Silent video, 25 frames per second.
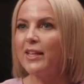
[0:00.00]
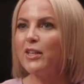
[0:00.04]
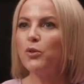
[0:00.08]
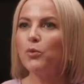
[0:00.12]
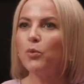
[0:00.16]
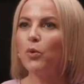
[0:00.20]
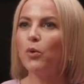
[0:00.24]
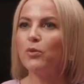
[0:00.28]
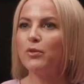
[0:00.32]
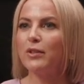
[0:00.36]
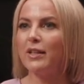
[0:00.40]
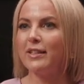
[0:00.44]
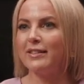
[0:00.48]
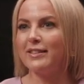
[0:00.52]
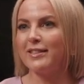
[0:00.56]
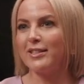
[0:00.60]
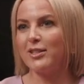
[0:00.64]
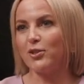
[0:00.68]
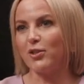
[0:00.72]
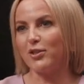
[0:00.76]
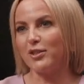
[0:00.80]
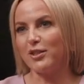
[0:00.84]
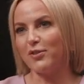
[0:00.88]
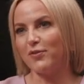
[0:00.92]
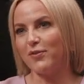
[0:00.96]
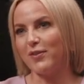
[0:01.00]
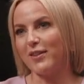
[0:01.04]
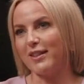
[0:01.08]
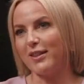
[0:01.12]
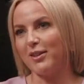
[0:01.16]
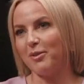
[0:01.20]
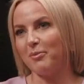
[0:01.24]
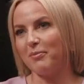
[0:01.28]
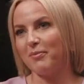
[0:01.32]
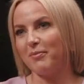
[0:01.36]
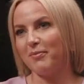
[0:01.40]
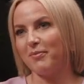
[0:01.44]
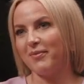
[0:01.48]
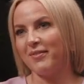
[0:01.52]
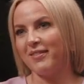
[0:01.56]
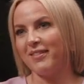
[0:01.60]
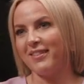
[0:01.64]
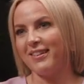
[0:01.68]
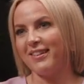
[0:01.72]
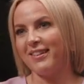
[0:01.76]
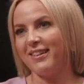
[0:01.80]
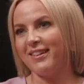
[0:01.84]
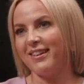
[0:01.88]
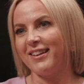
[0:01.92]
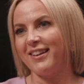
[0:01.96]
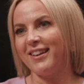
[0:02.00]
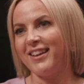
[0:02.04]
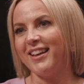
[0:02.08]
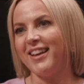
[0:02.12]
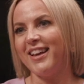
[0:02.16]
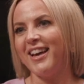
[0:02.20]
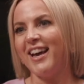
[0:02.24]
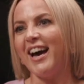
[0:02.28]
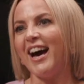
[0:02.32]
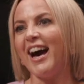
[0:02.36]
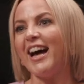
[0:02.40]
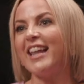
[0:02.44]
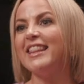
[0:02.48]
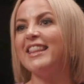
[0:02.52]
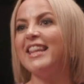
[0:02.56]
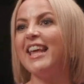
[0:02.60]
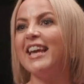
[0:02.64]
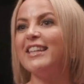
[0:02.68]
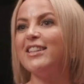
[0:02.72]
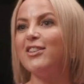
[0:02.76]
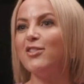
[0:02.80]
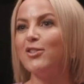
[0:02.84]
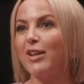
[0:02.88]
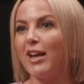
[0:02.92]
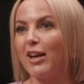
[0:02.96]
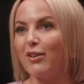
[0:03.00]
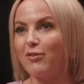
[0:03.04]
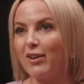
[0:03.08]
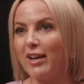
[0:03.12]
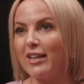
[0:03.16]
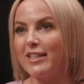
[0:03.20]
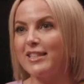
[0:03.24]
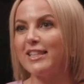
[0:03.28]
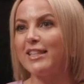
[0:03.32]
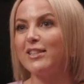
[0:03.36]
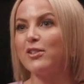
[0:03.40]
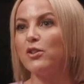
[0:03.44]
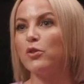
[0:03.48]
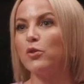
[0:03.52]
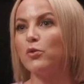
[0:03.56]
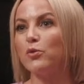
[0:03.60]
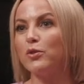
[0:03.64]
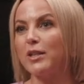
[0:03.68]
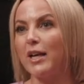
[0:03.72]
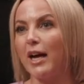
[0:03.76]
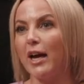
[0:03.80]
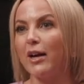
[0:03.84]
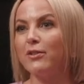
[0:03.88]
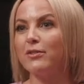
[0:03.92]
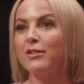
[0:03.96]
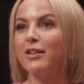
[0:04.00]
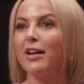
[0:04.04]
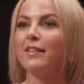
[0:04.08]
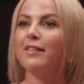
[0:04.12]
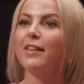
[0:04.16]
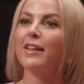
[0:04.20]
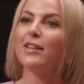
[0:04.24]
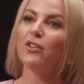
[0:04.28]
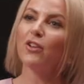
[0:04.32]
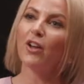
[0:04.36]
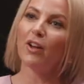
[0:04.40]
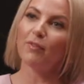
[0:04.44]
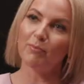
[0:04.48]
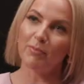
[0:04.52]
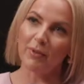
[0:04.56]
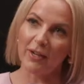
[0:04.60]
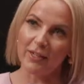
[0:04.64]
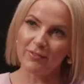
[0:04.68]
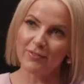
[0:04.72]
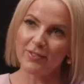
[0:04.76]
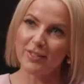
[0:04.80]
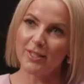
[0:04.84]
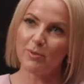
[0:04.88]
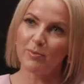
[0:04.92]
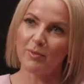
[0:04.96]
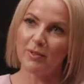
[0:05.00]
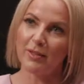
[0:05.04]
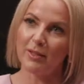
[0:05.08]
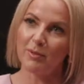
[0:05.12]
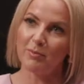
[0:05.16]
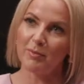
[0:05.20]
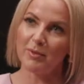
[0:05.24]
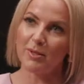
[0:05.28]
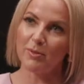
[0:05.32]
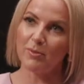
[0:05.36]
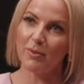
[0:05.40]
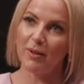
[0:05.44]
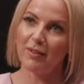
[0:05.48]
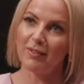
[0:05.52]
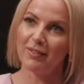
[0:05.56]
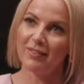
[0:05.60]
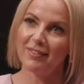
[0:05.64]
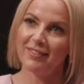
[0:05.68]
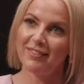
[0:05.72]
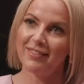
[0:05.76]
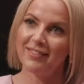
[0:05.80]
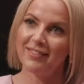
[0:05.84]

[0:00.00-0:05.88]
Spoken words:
And then you already start to feed them. And then you get ready and you go down and then you have breakfast with them as well.